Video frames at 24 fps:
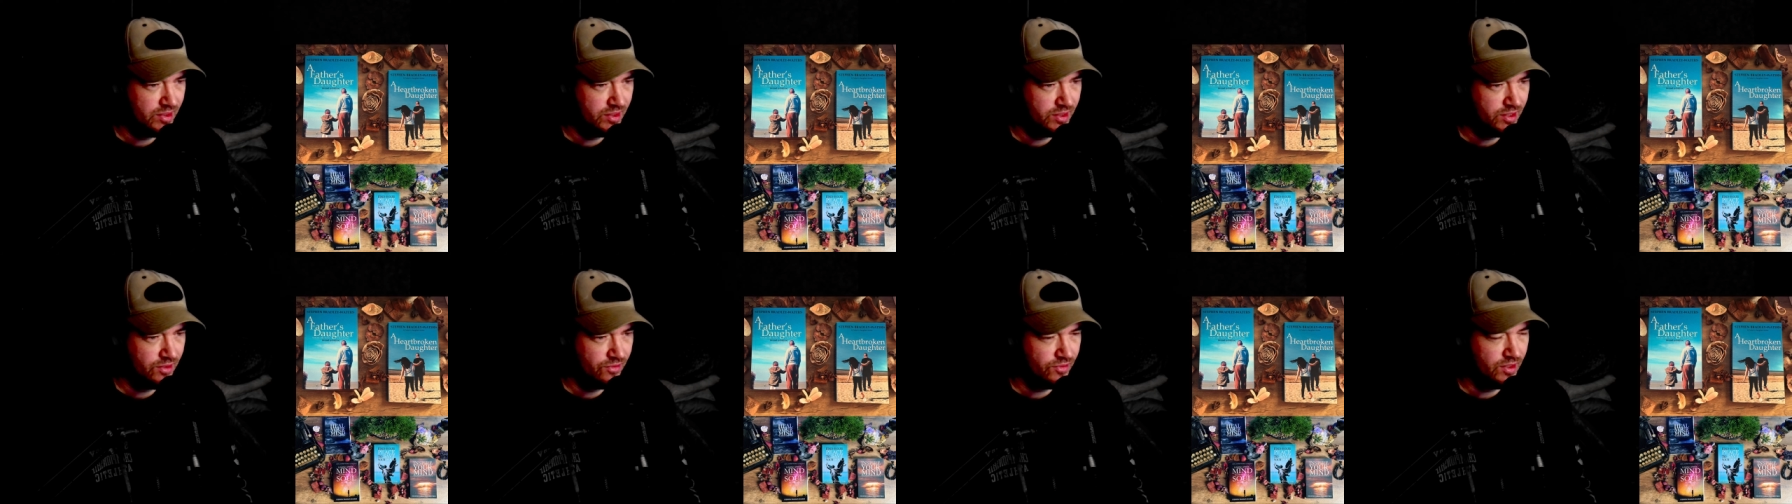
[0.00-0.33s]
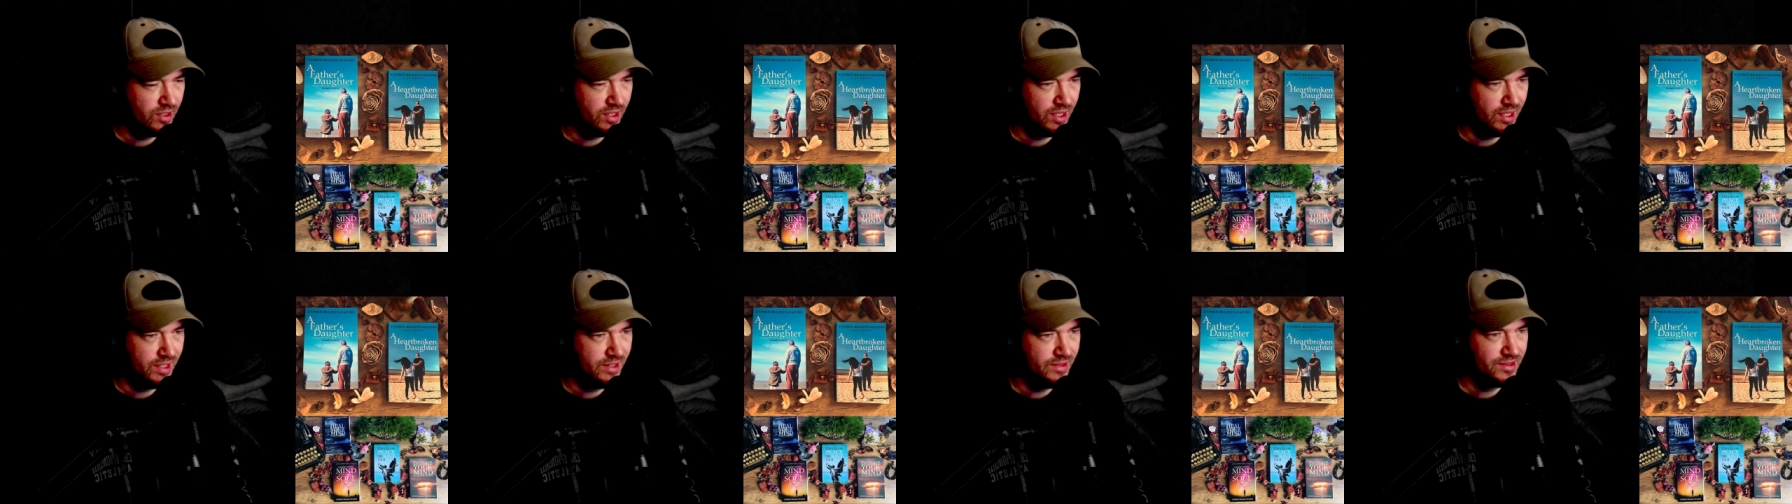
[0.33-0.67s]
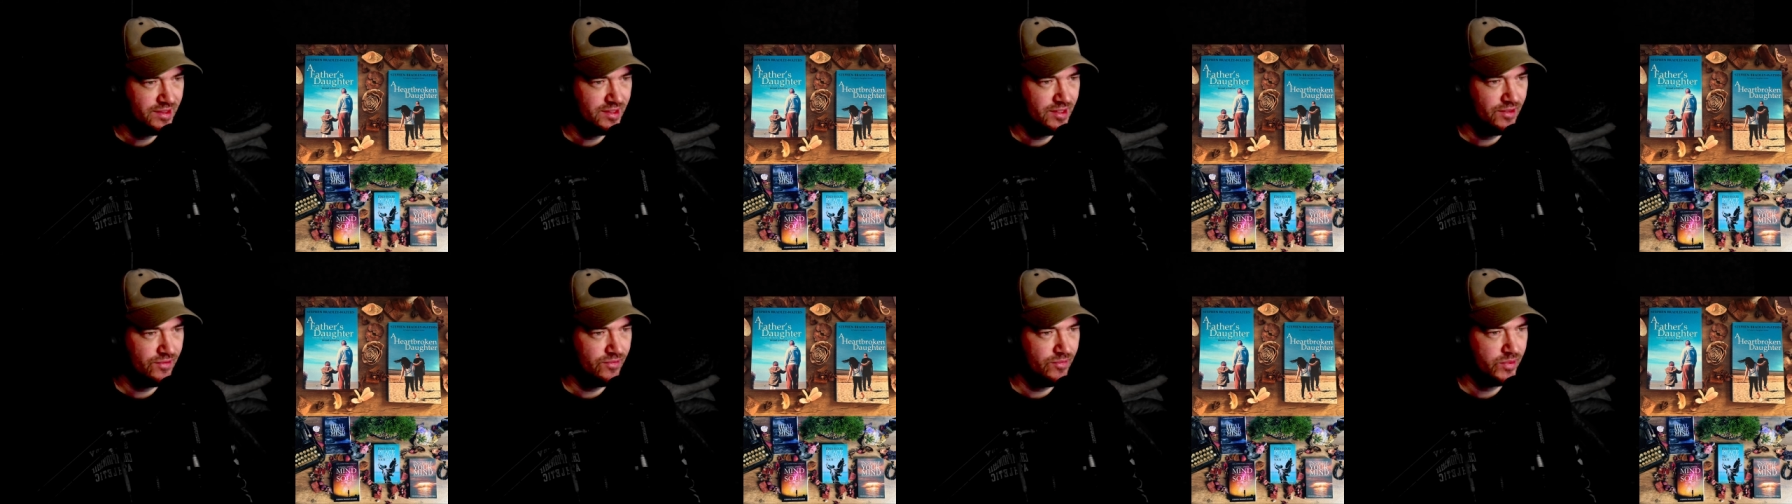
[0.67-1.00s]
maybe a different
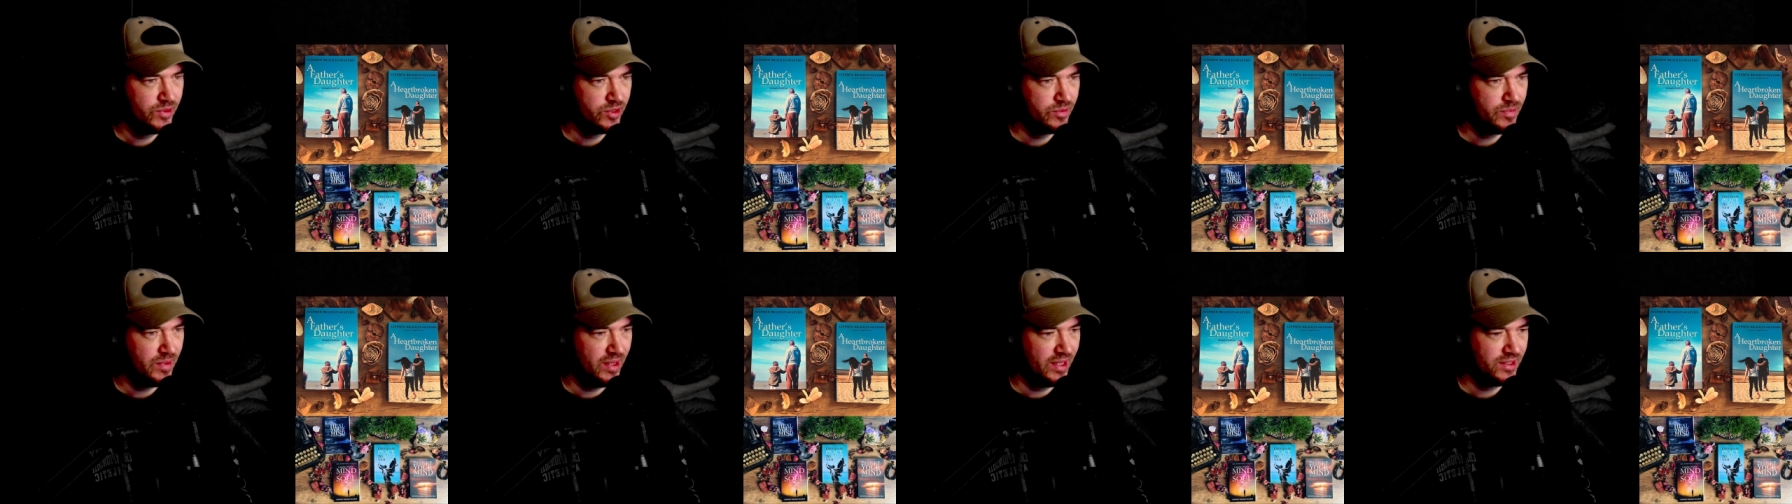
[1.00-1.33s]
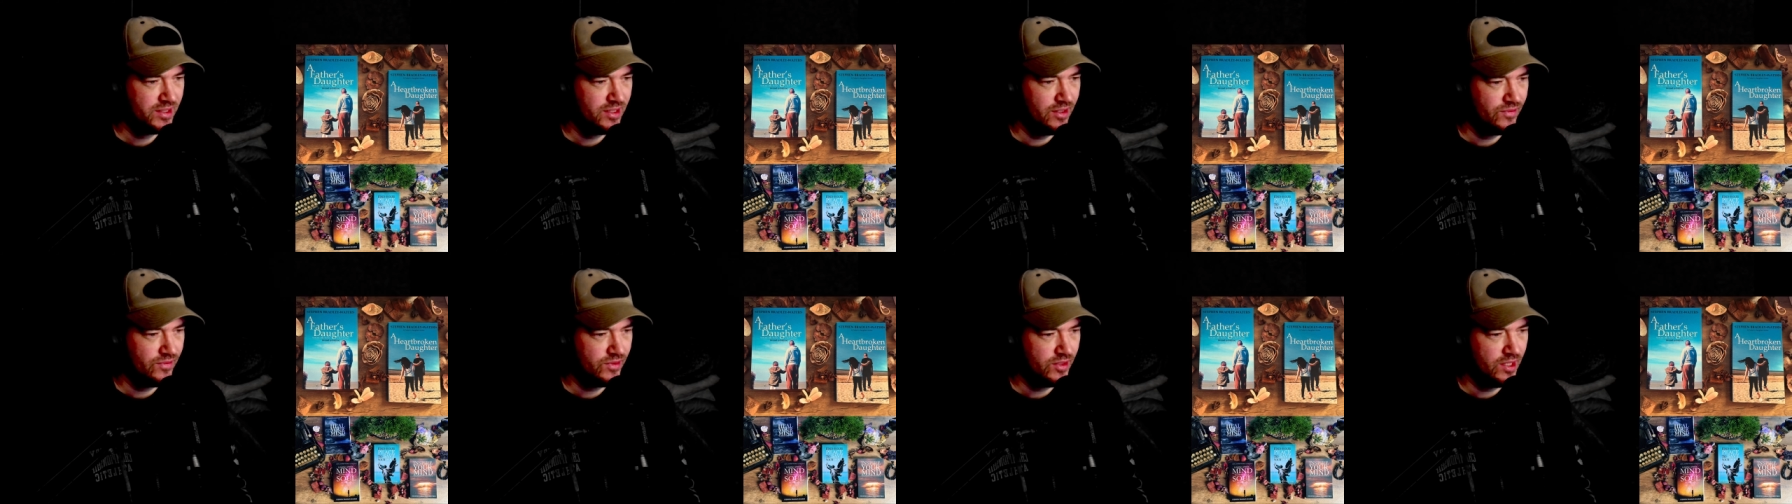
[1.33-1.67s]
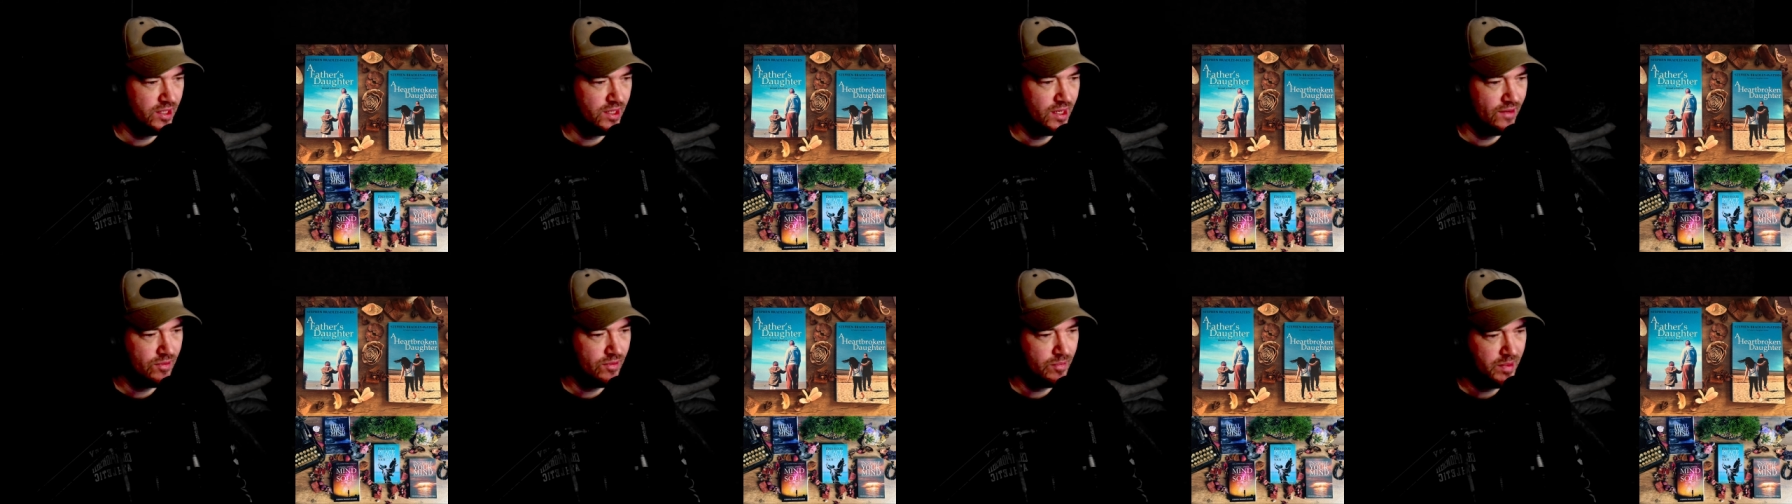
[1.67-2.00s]
lens, different perspective
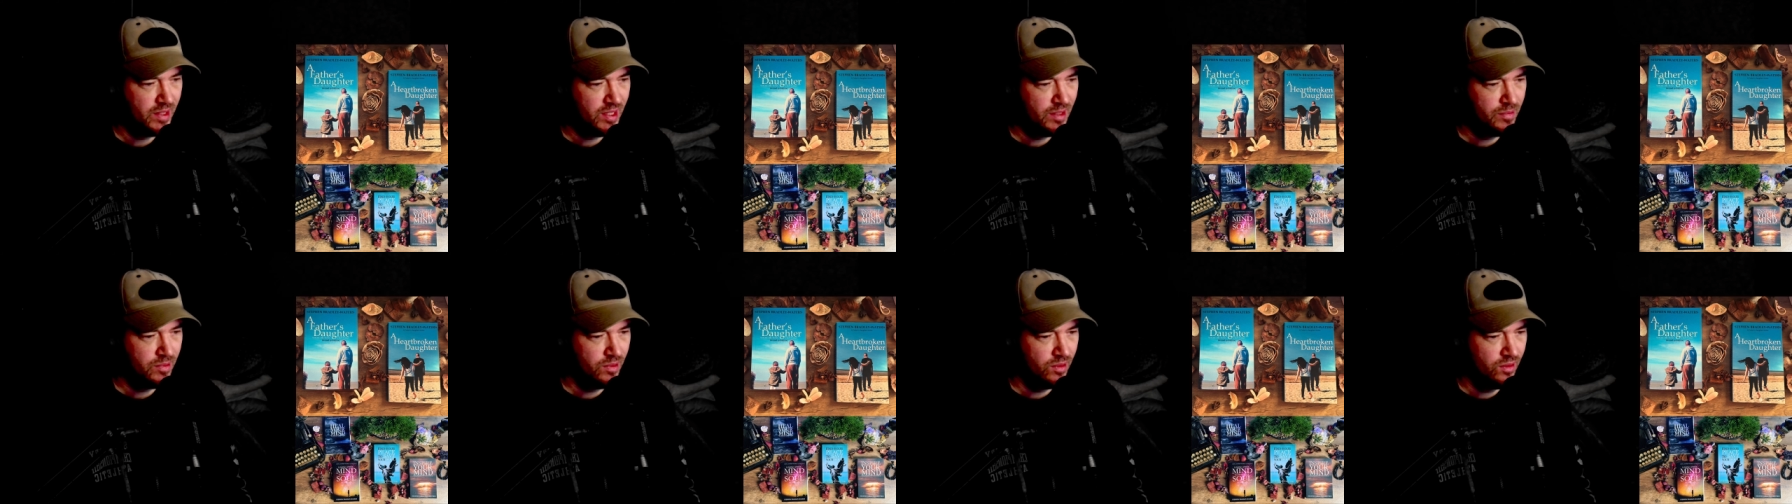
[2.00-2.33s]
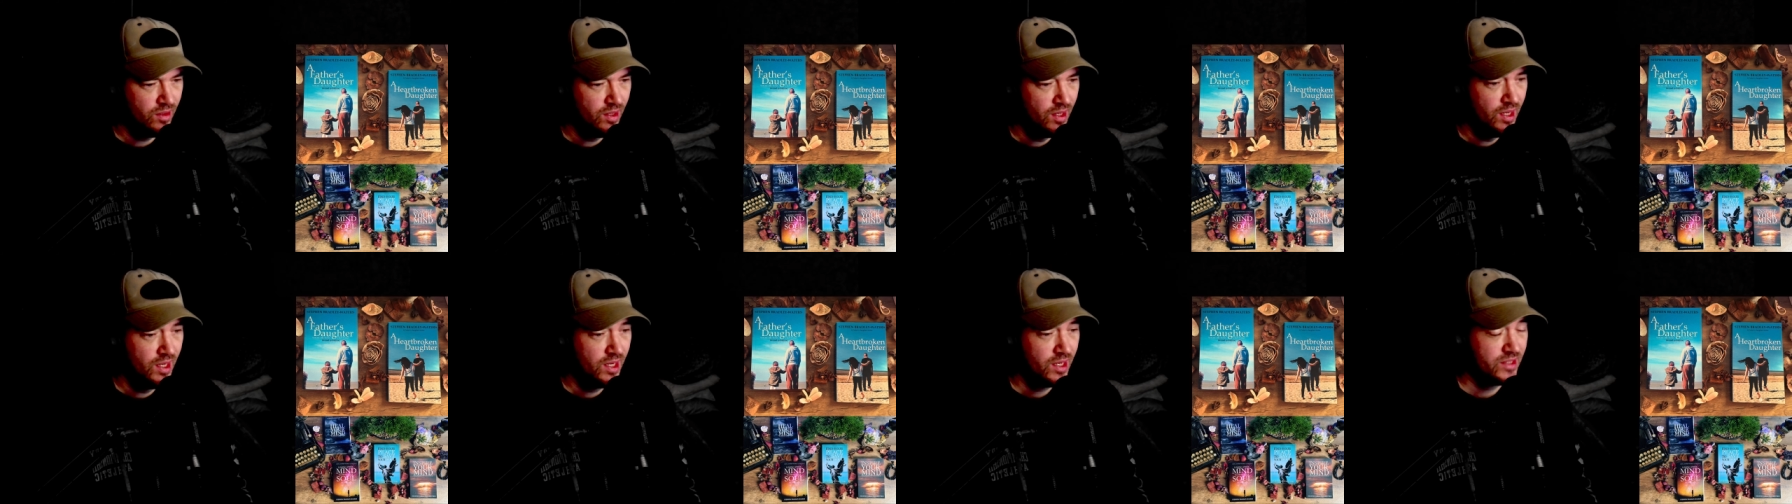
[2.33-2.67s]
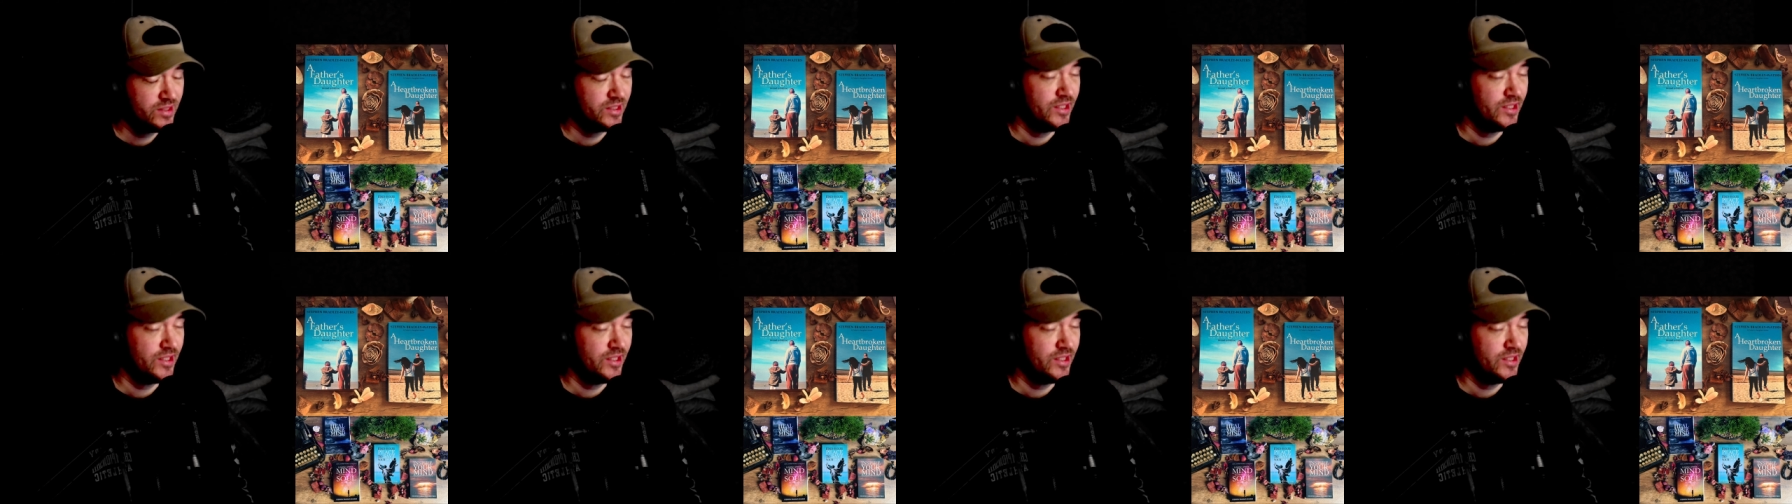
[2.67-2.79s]
than other people,